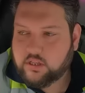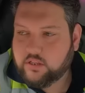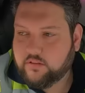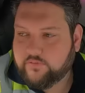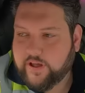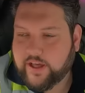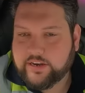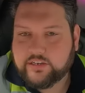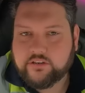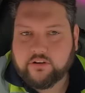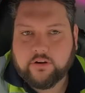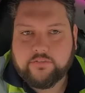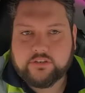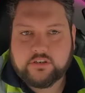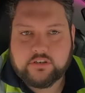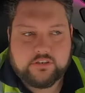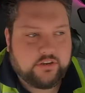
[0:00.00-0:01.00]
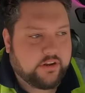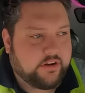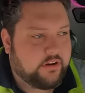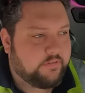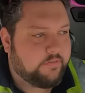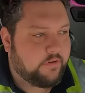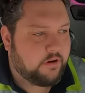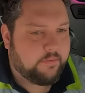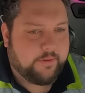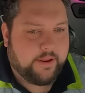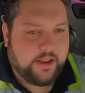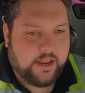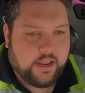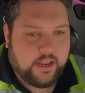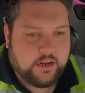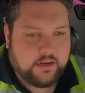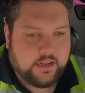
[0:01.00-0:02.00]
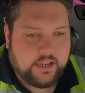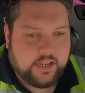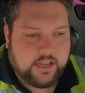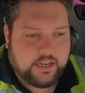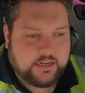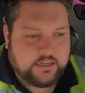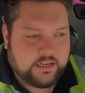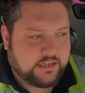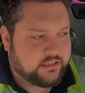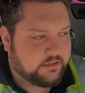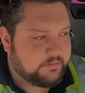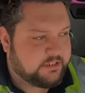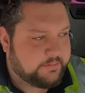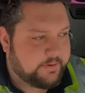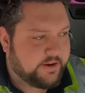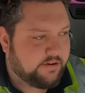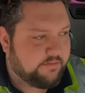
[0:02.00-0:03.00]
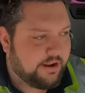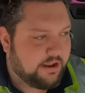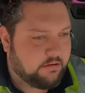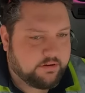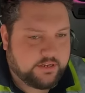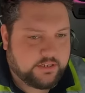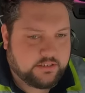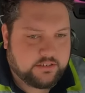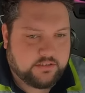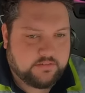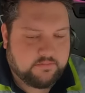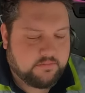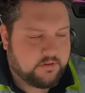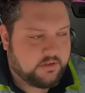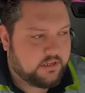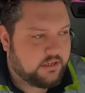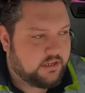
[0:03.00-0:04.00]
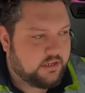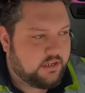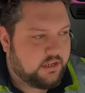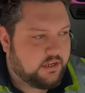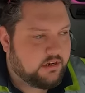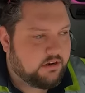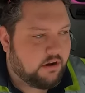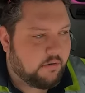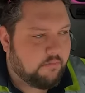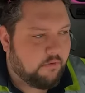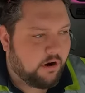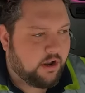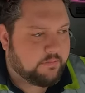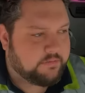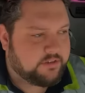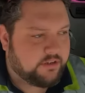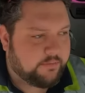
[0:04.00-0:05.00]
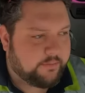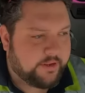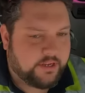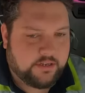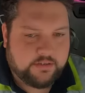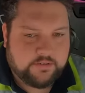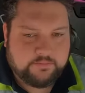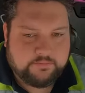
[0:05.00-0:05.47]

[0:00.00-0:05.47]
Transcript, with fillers: The van driver's decided to follow me in, and as I'm spinning round, he's come right up to me.